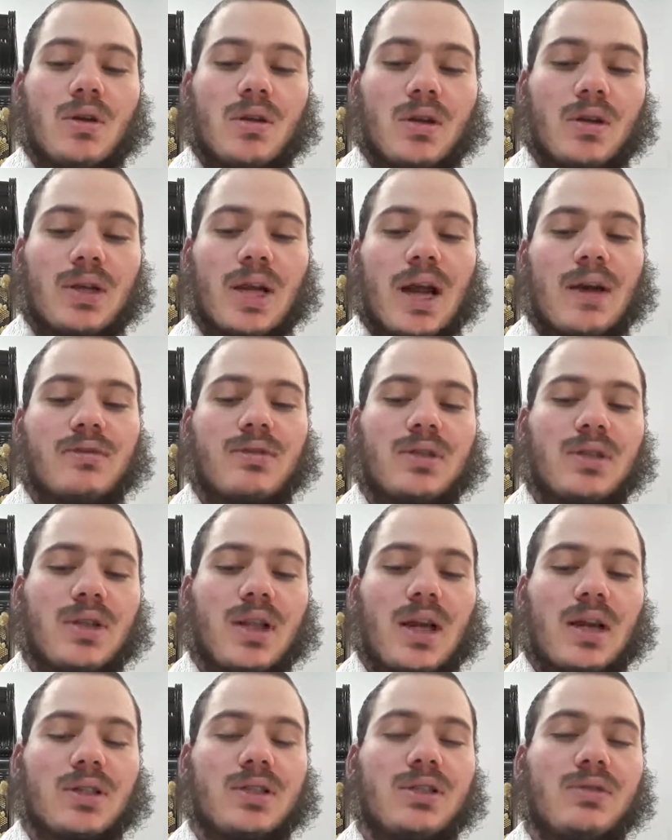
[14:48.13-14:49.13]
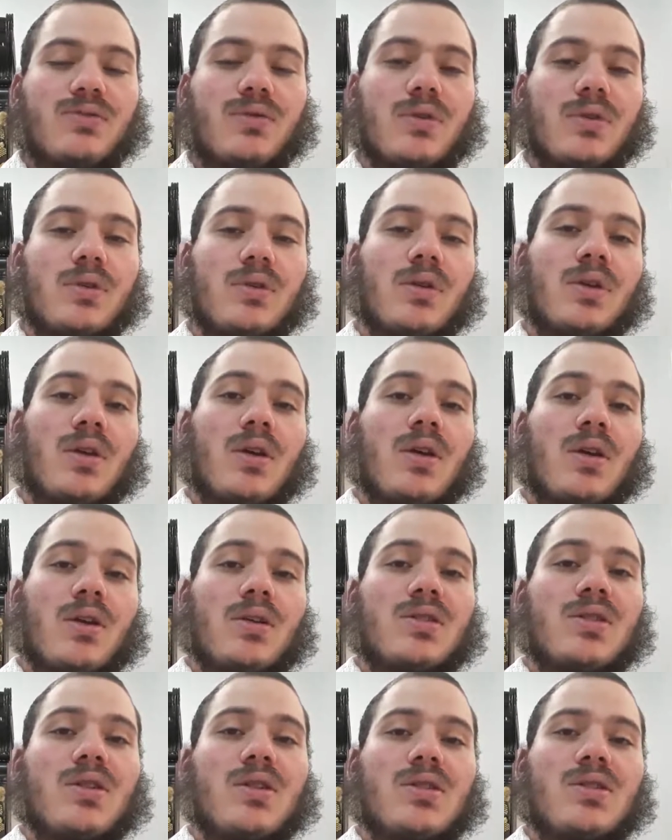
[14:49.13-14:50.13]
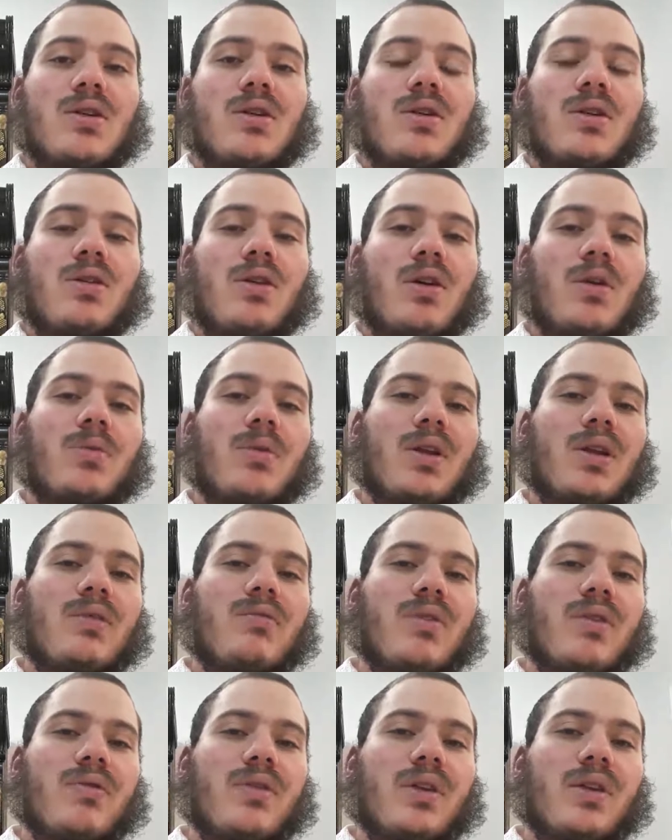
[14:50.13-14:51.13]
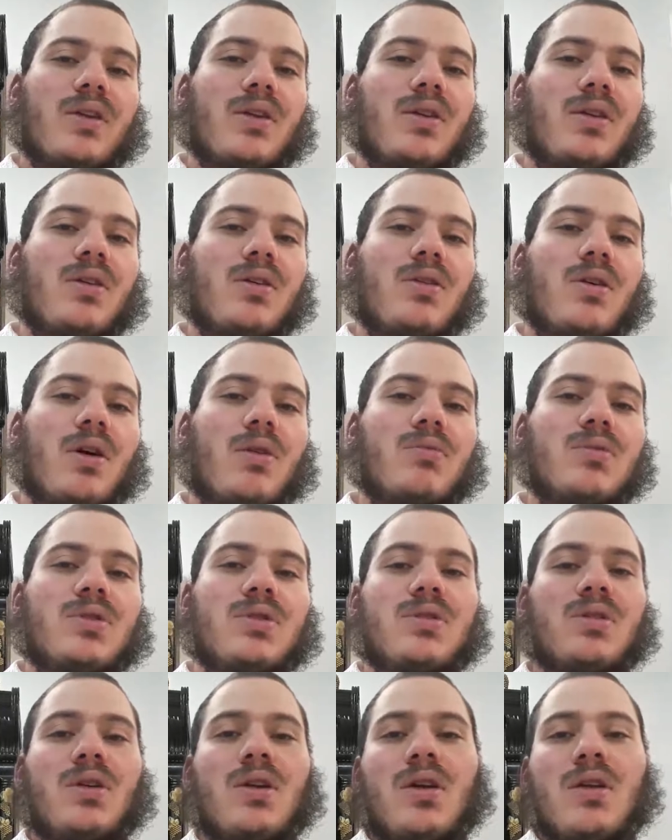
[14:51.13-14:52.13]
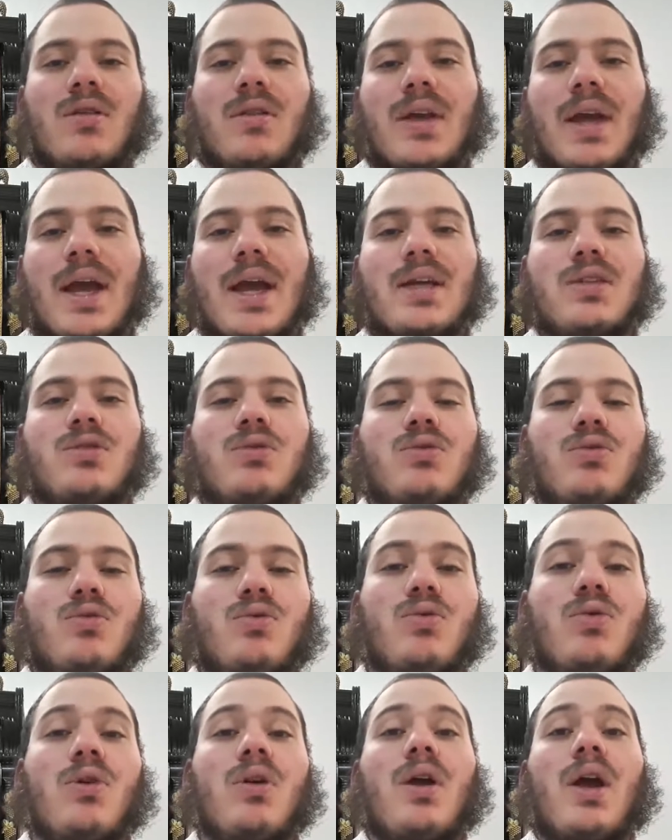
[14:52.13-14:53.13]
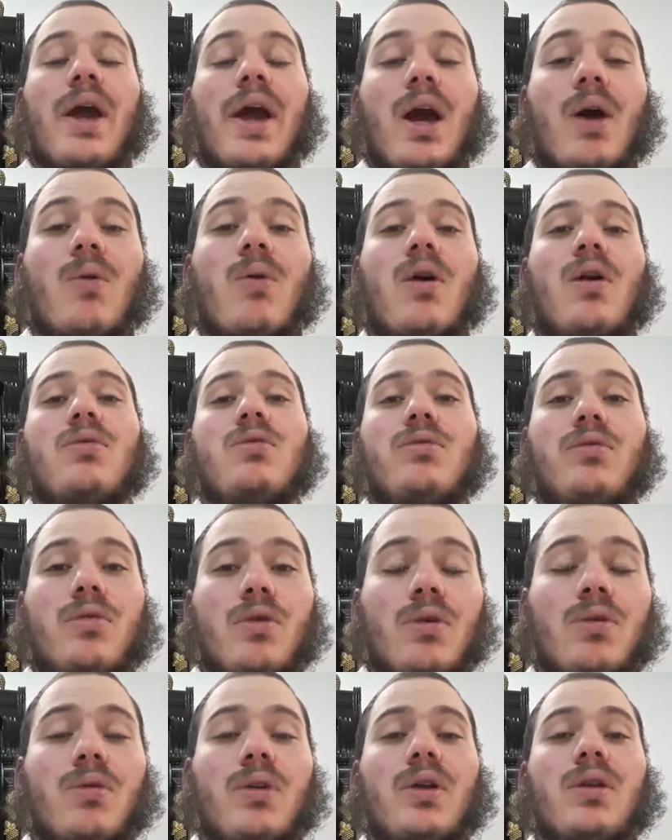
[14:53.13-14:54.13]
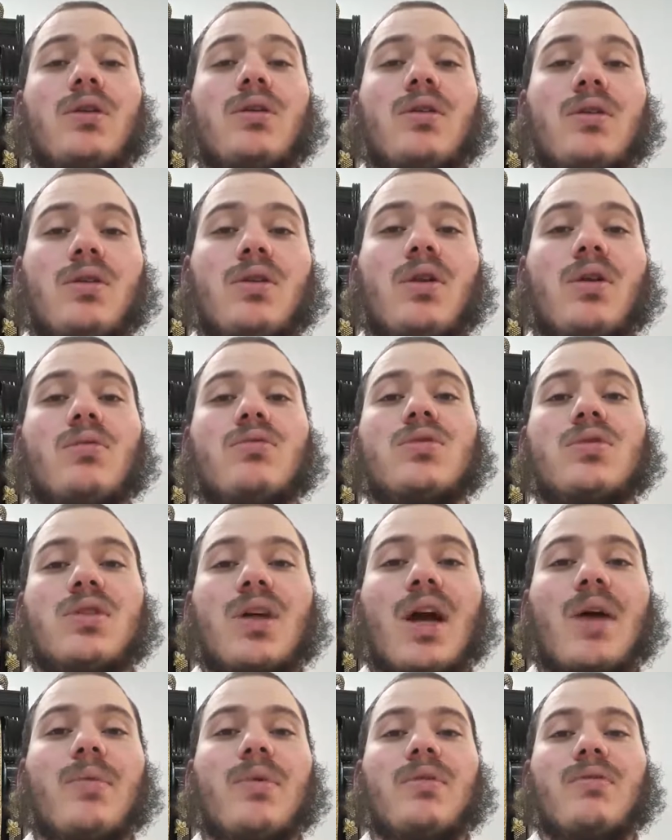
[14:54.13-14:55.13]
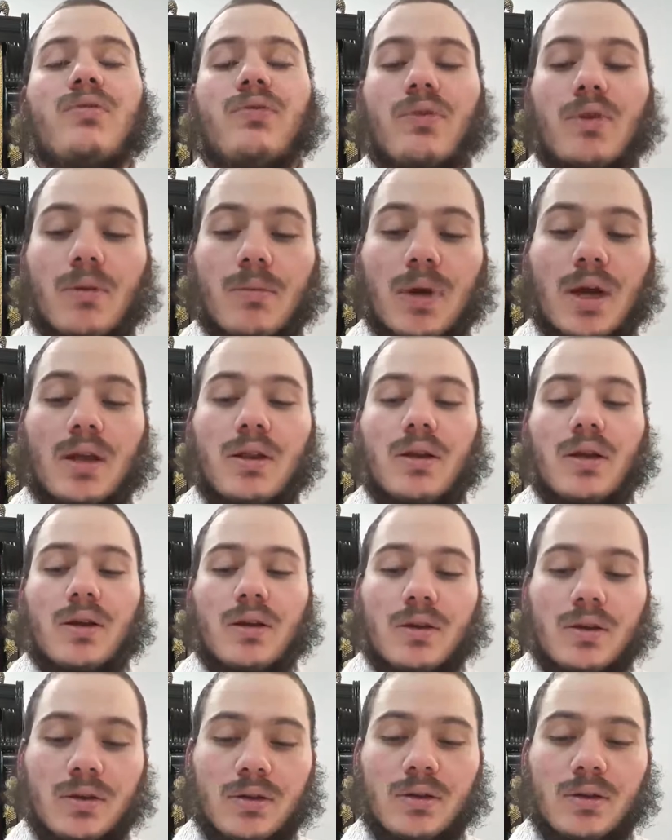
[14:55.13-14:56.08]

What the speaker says: Lo Yafsik La'ashibay. Because these are in Yonam that even if the king comes to ask you, how are you doing, you don't stop even for a melech.